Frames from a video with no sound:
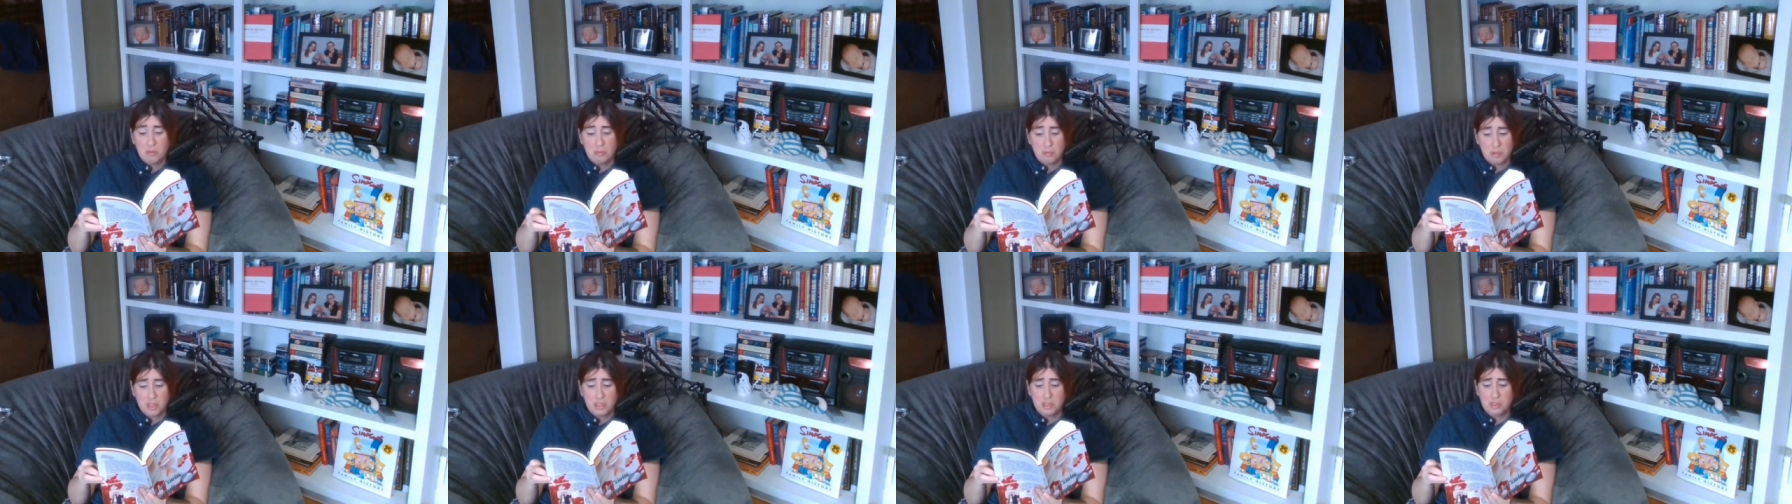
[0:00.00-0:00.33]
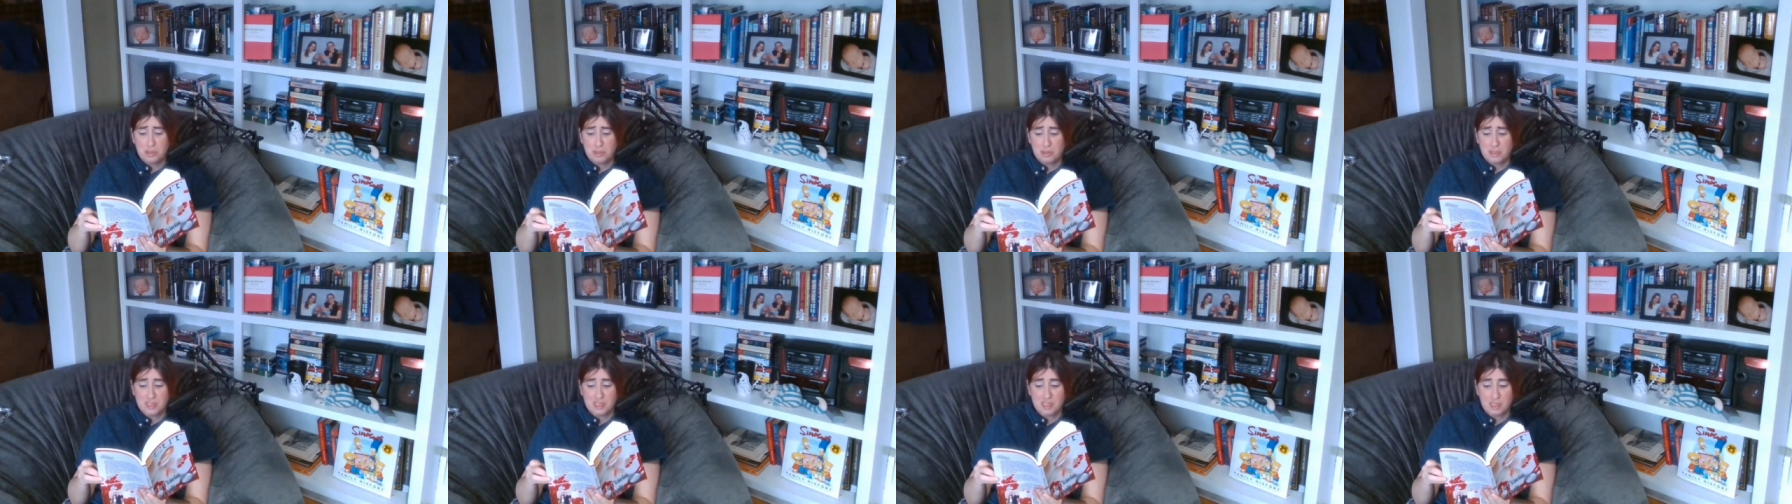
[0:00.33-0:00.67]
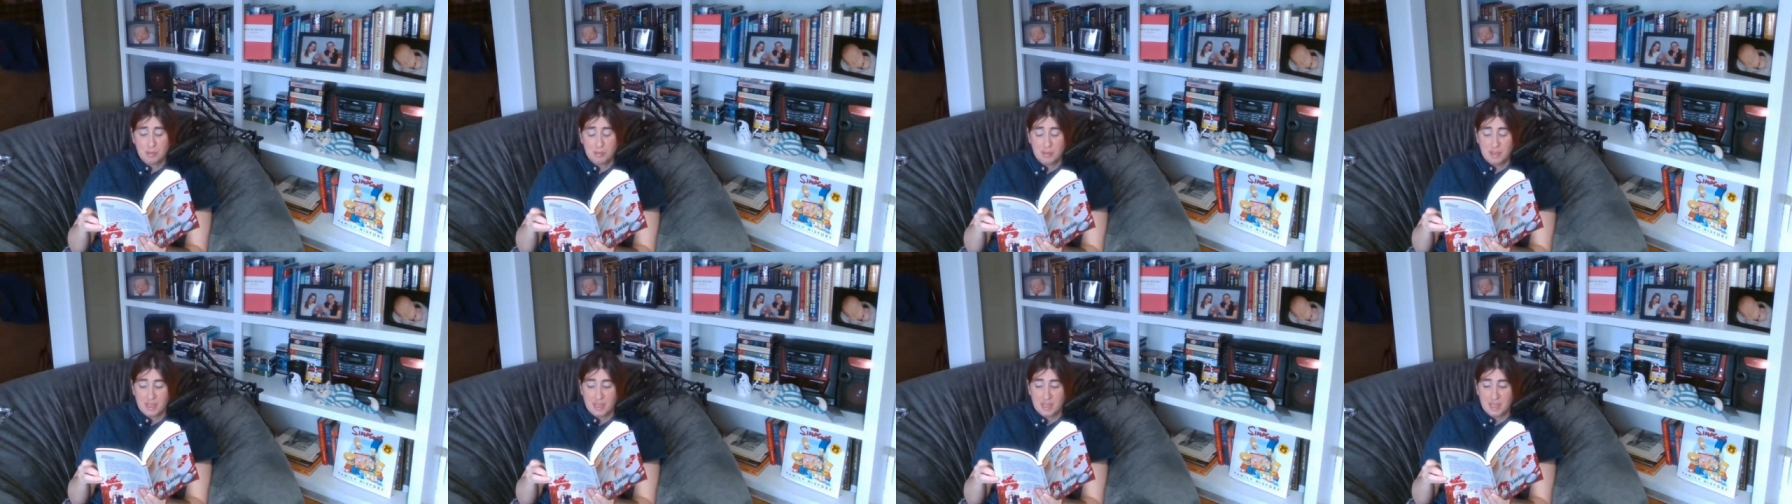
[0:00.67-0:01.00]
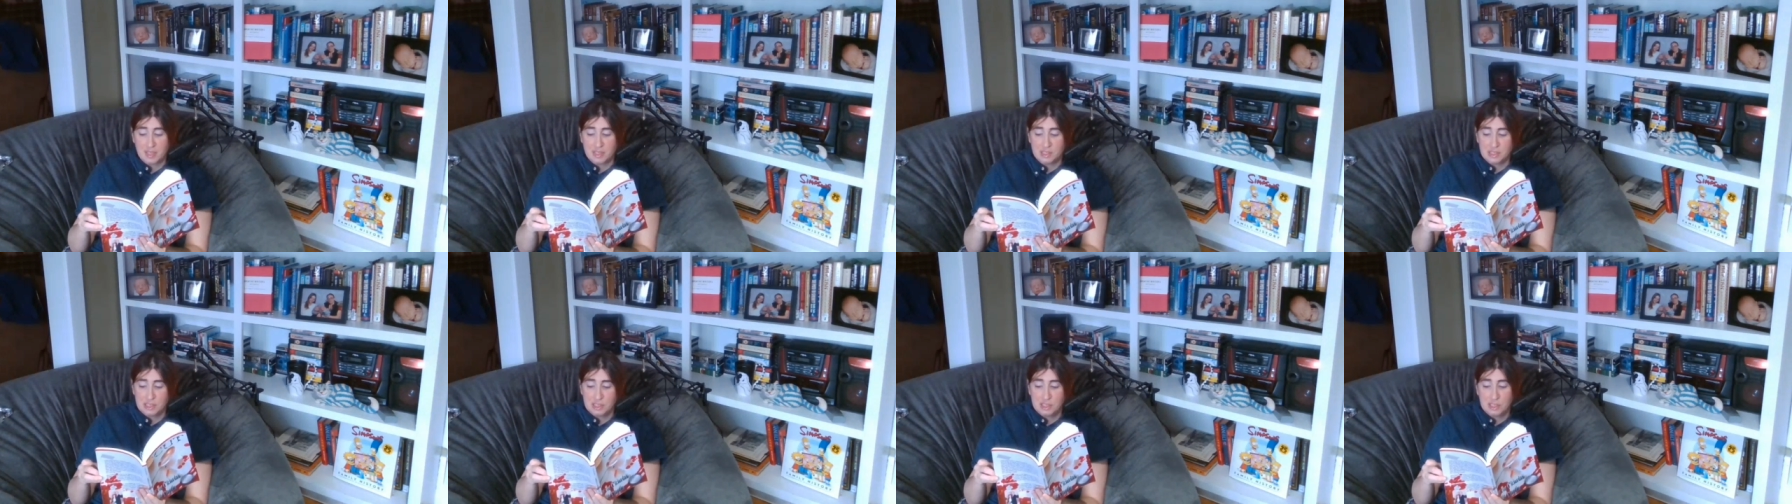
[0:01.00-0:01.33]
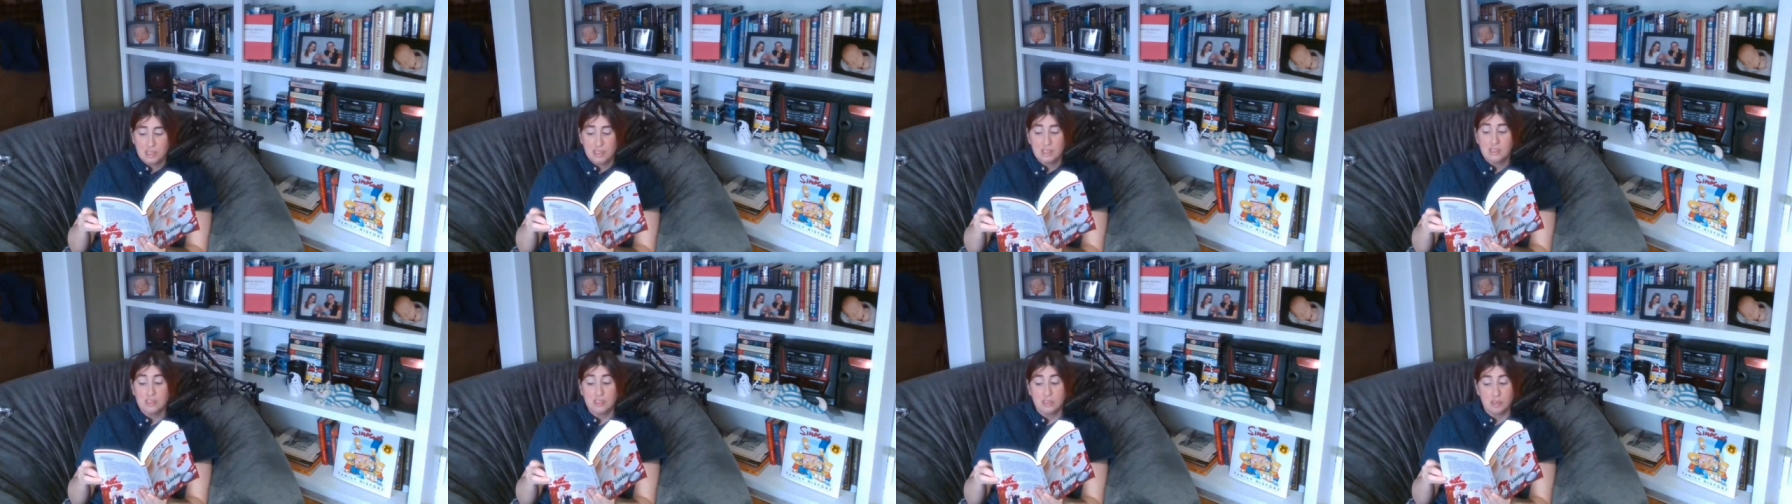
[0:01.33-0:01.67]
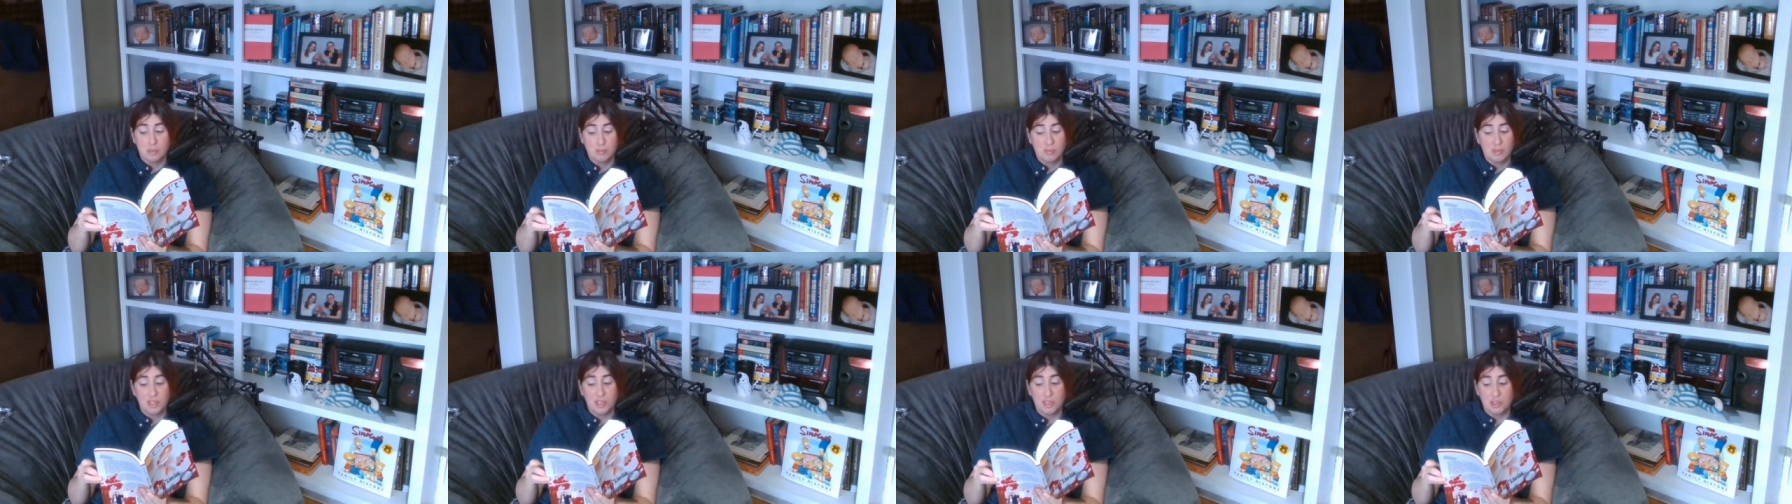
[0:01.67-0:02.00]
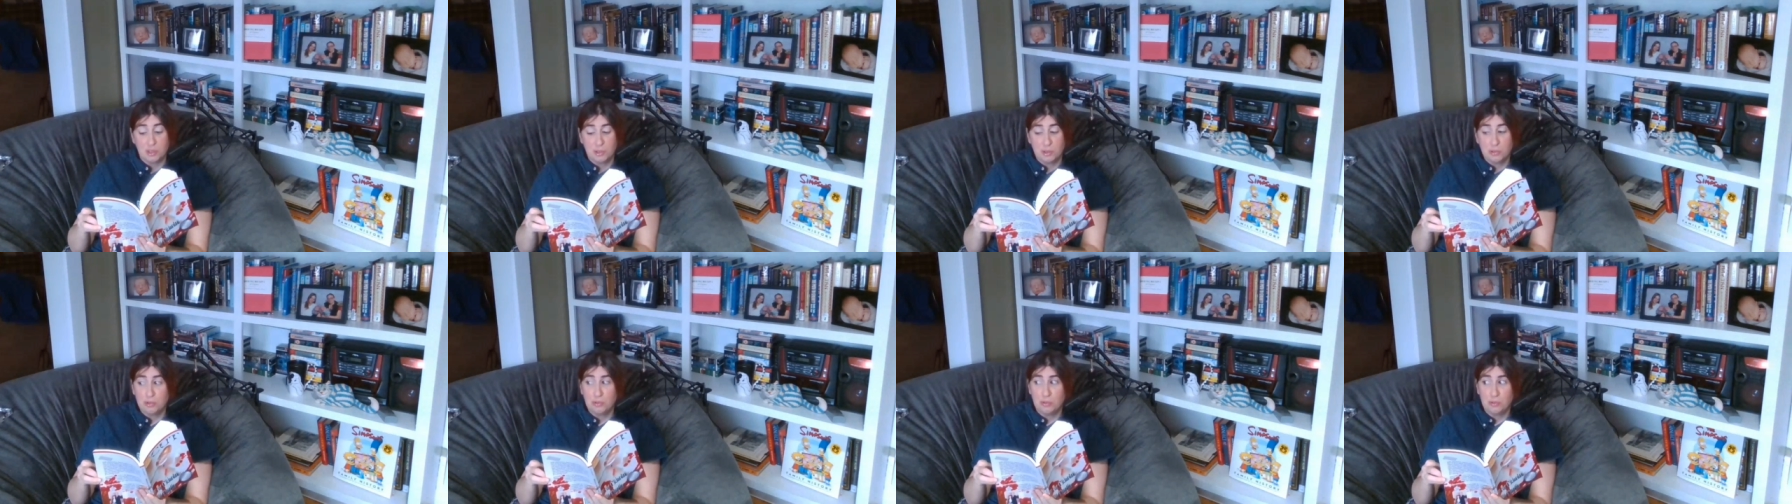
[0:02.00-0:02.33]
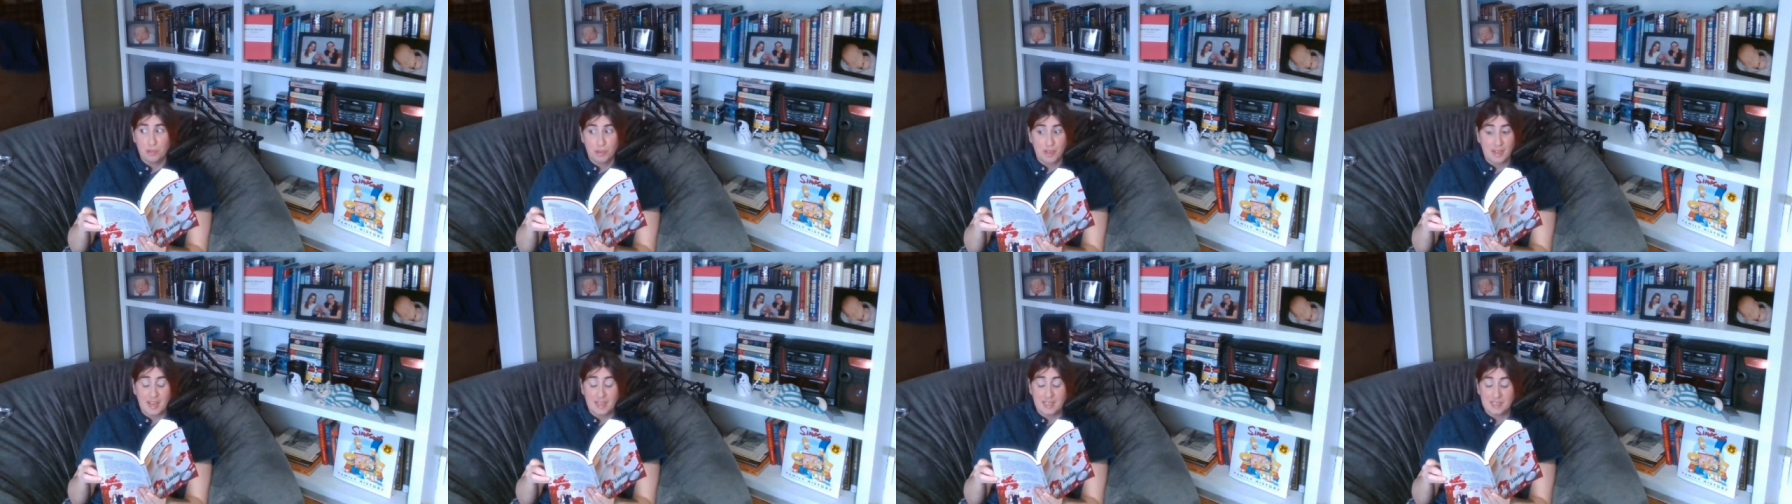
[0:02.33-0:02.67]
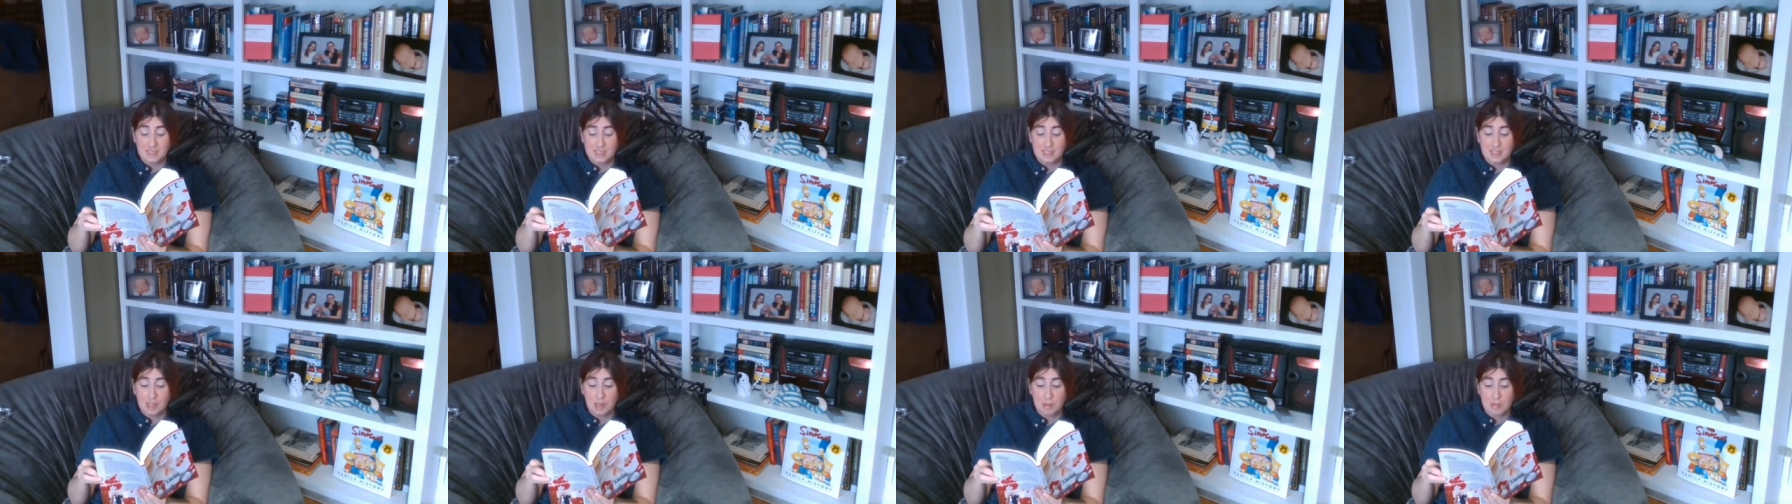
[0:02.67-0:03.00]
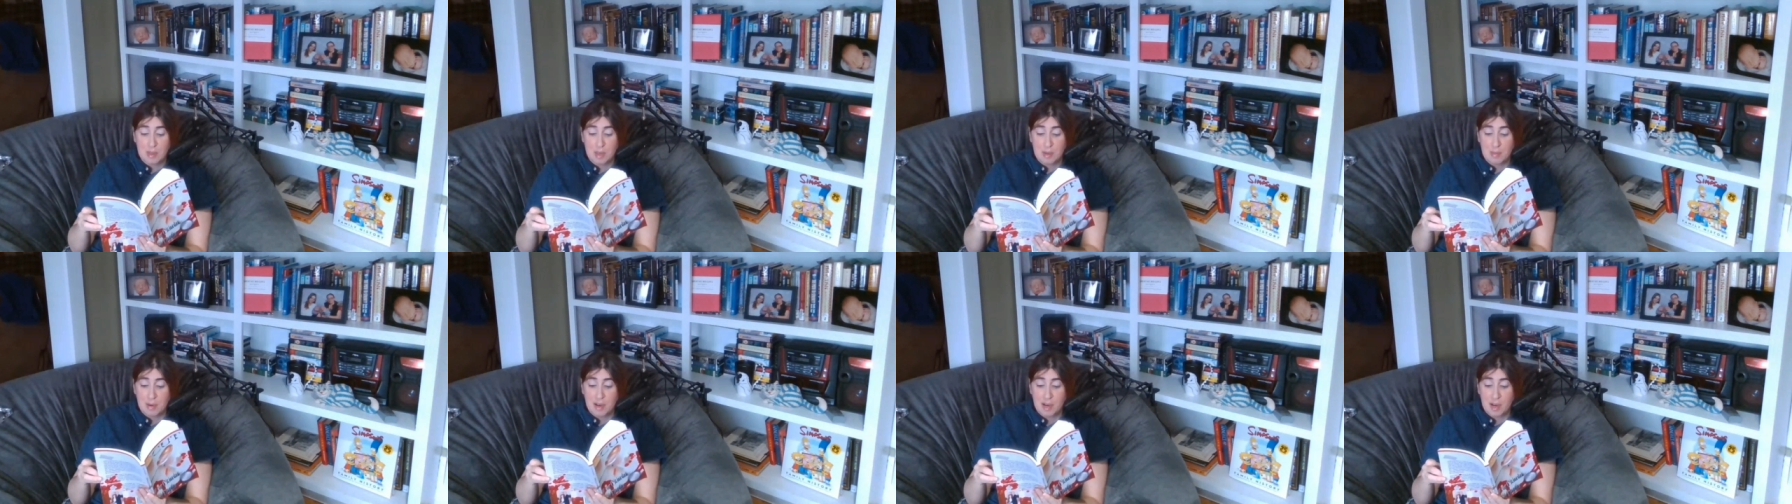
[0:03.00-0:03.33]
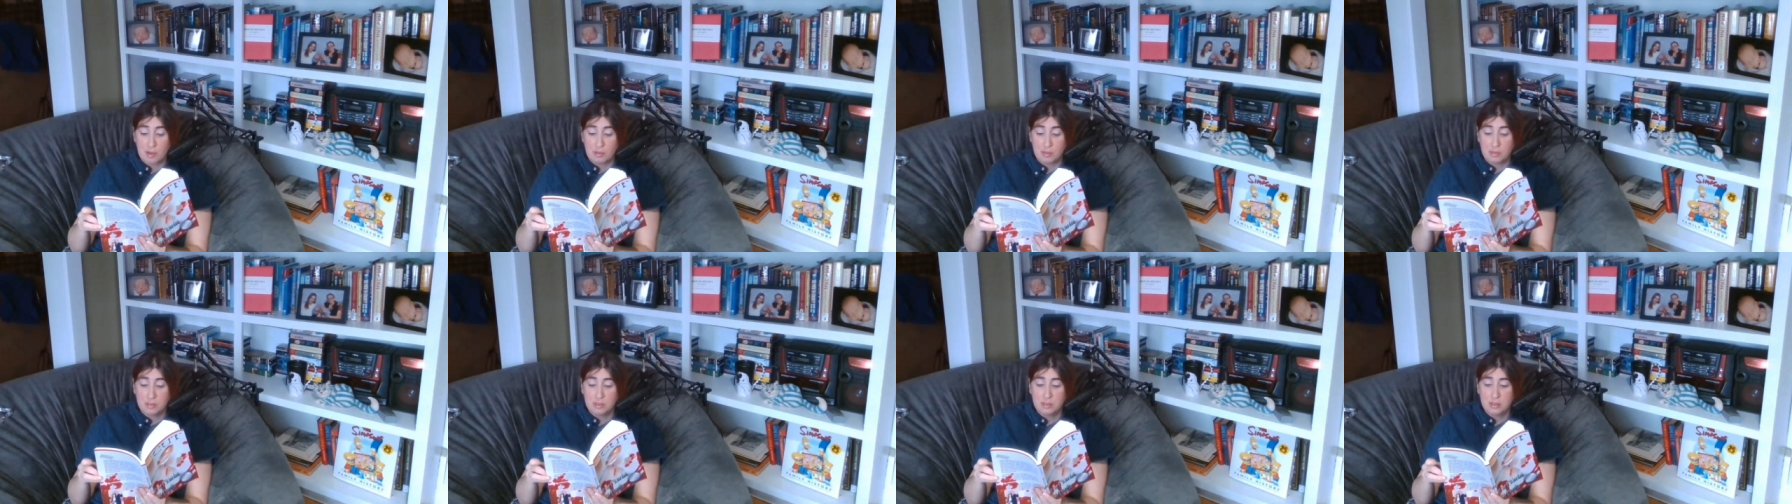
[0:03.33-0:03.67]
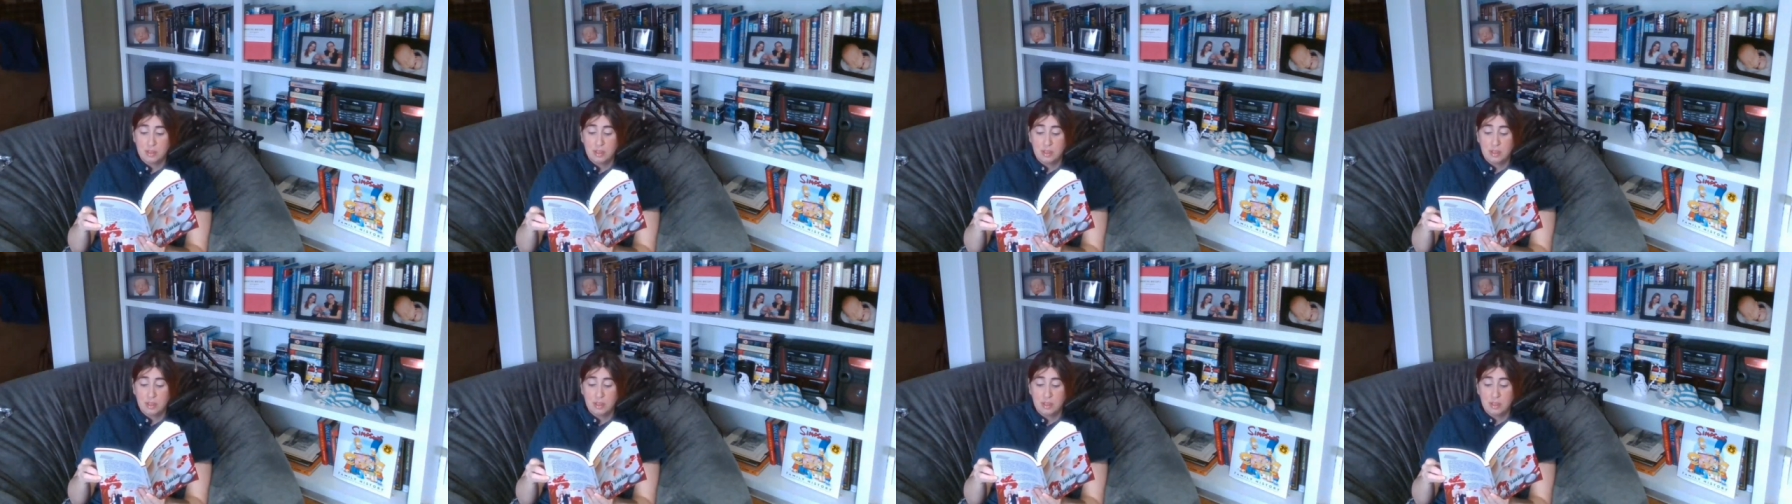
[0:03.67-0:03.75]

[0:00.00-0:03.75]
Were you doing something else? Something you forgot to tell me about?